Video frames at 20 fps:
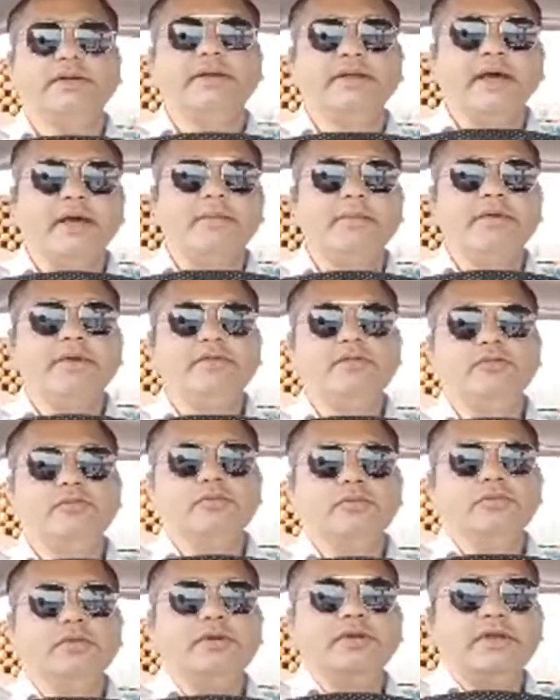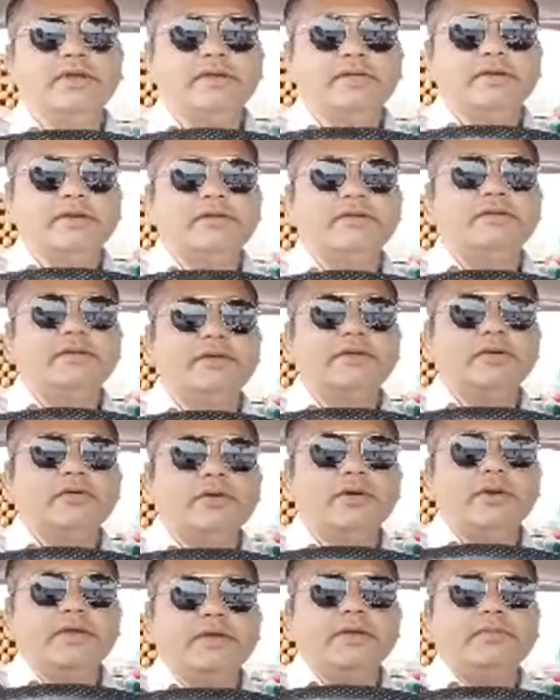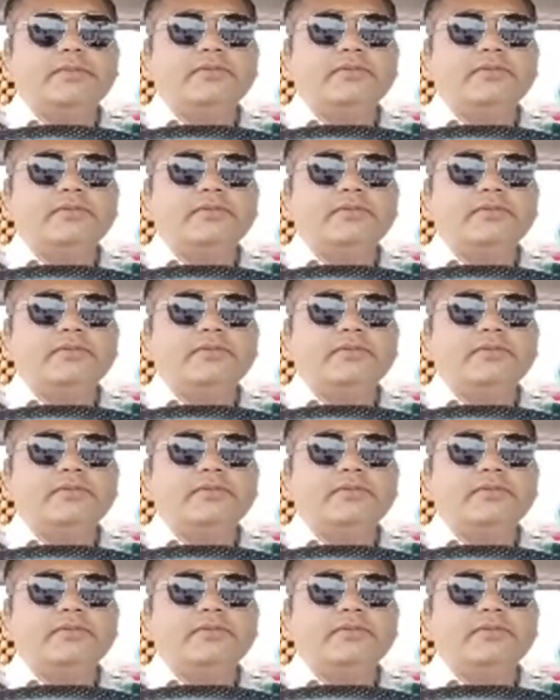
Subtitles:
damage to national security,